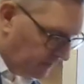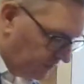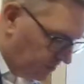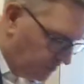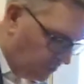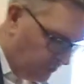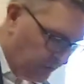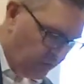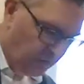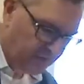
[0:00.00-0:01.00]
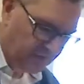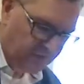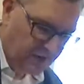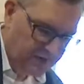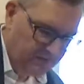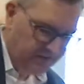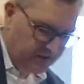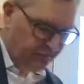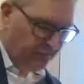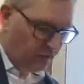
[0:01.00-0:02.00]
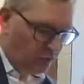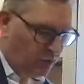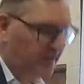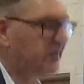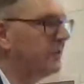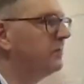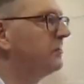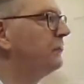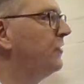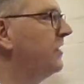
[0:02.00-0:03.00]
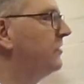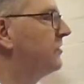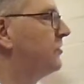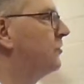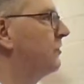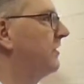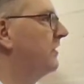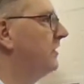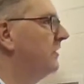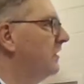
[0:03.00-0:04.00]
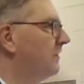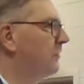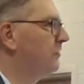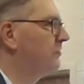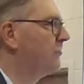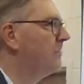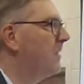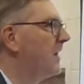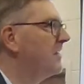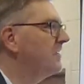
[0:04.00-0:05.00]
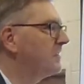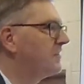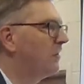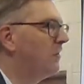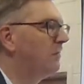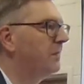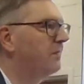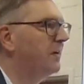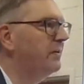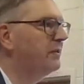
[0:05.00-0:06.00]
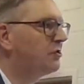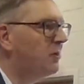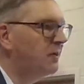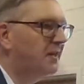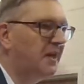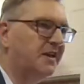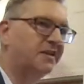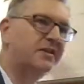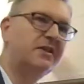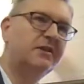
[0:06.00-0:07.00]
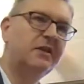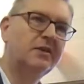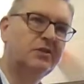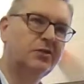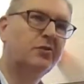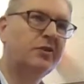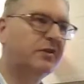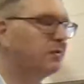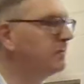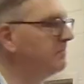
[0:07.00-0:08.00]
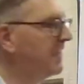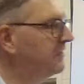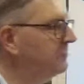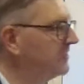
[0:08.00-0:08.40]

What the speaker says: the story of the flight. I'm very quickly going to read the story for us, remind us of the very truncated story that Matthew